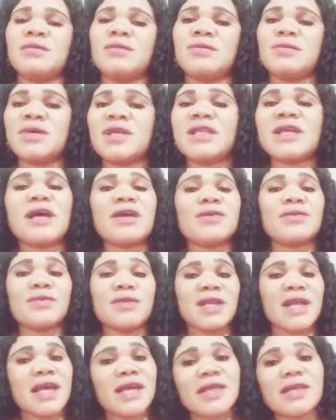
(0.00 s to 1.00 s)
whether
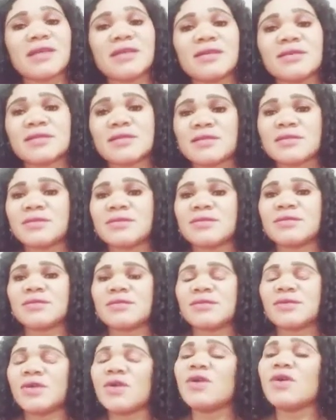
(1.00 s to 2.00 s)
you like it
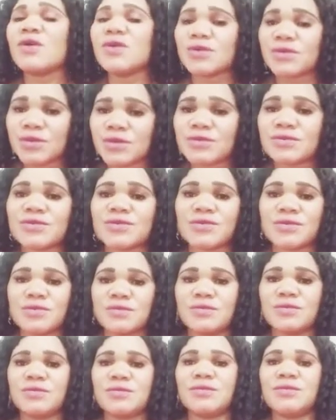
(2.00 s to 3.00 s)
or not.
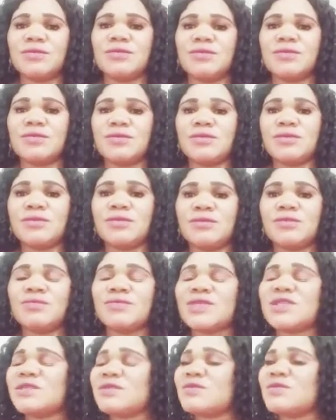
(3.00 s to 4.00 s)

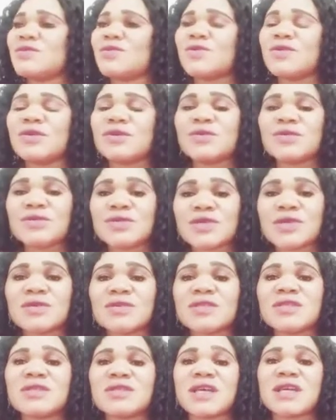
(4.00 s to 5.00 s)
Which, you know,
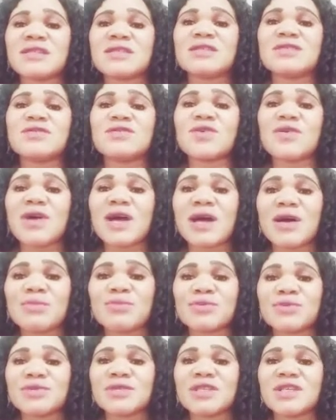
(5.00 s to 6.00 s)
something that did not
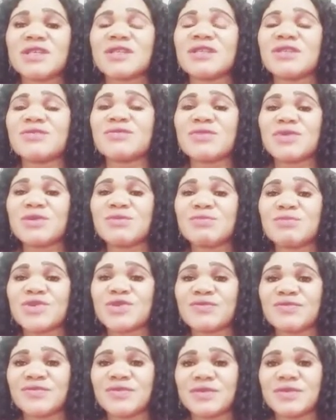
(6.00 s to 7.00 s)
happen in the realm
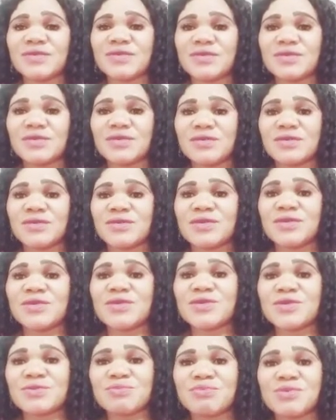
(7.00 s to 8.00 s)
of
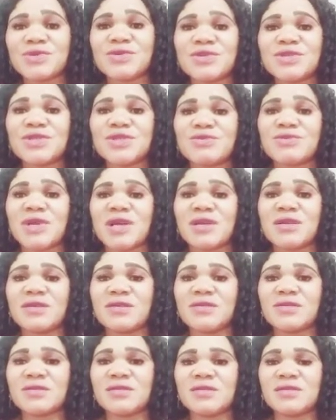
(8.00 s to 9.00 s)
spiritual,
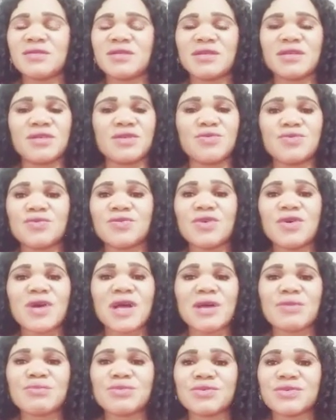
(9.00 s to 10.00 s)
it will not
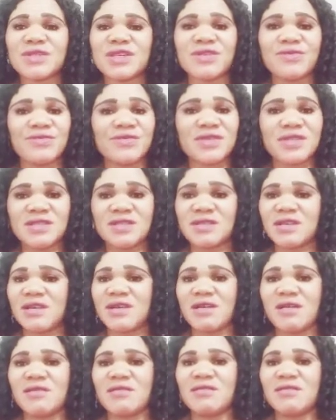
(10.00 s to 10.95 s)
happen in physical.